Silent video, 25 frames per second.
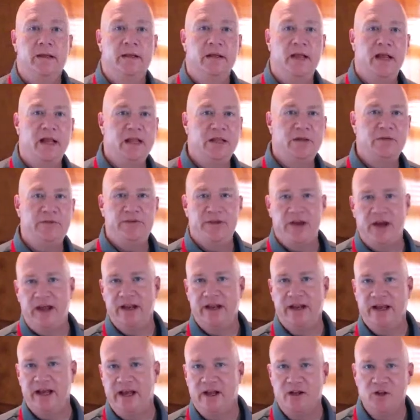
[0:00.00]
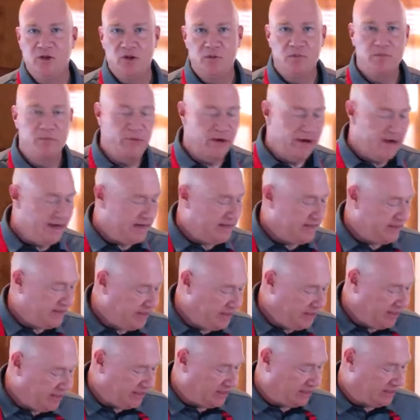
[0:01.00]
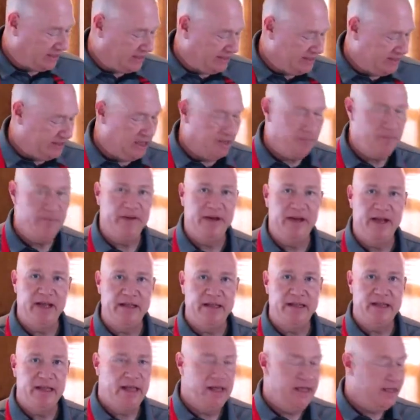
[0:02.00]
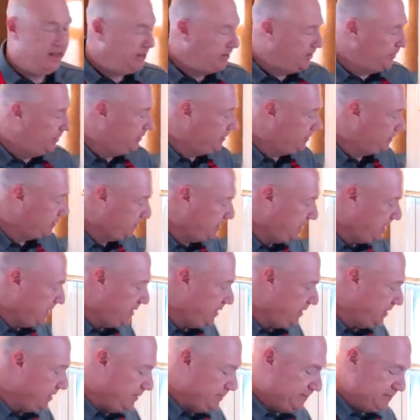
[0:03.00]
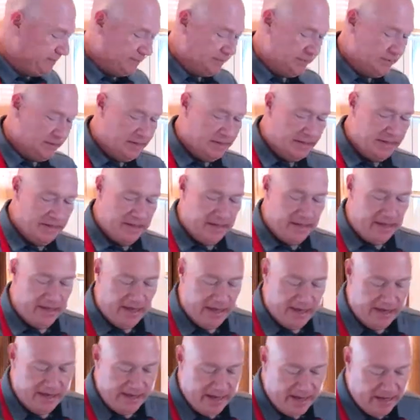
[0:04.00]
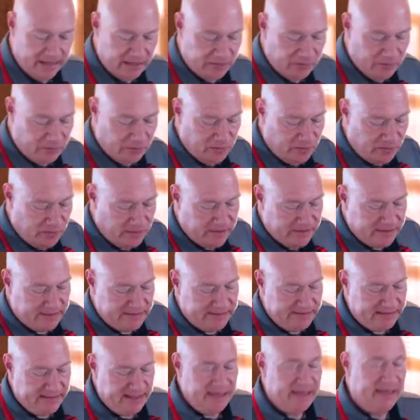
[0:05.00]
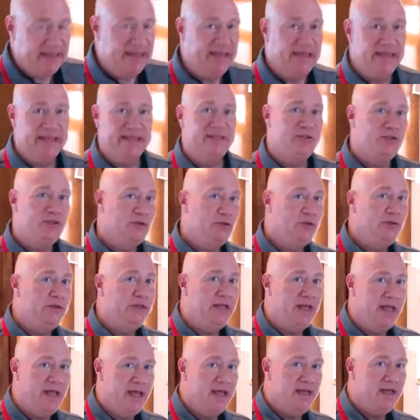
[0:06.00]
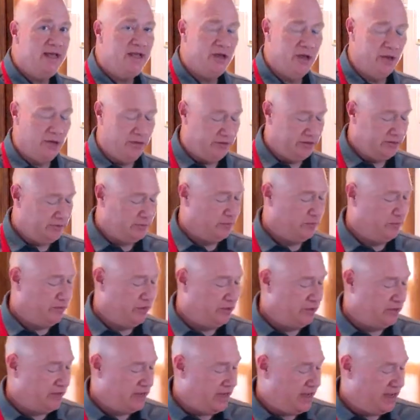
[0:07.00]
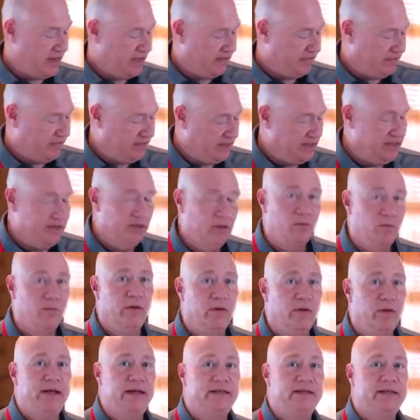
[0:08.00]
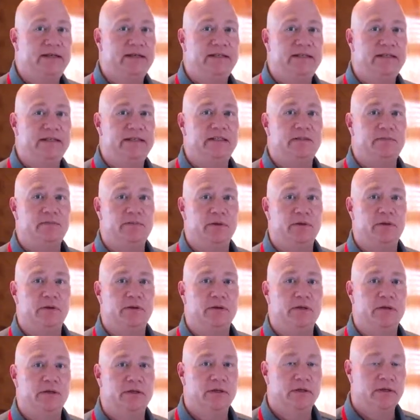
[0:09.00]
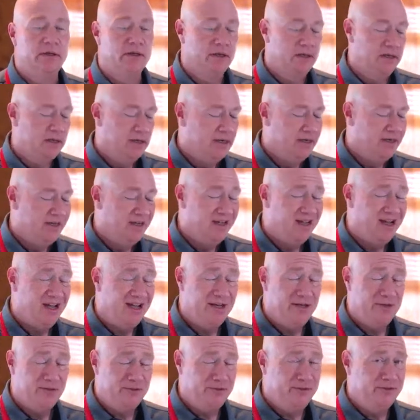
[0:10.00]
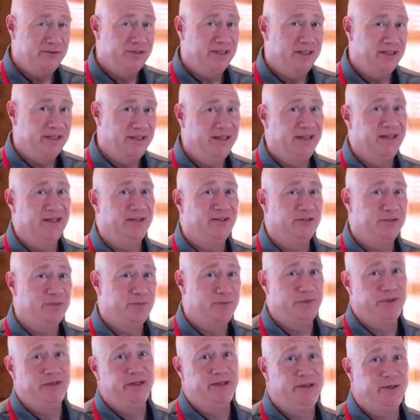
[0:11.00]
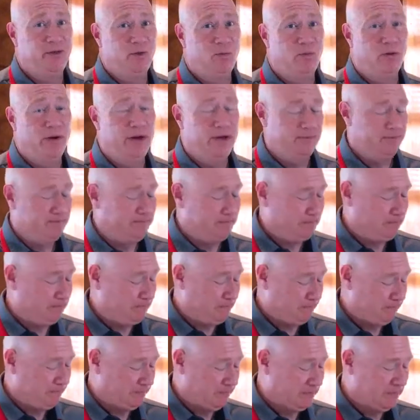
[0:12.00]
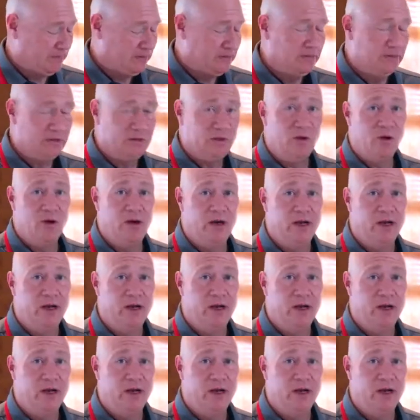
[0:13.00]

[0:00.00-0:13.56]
that it's kind of got a little break in there and cleaned up, I got the egg yolks right here. And next we're going to set into the egg yolks, we're going to have the Eagle brand condensed milk. I don't use anything else but Eagle brand. Sorry.